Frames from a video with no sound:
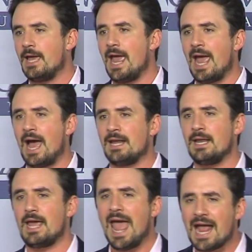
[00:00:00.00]

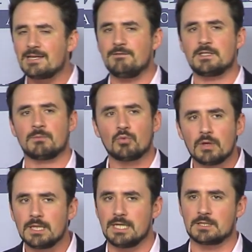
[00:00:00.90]
And activism
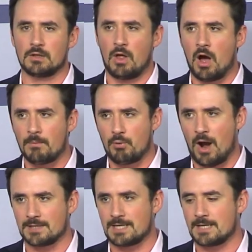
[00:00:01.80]
really is a long
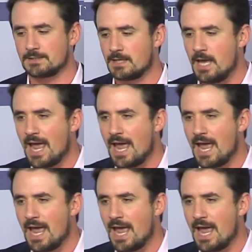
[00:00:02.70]
process.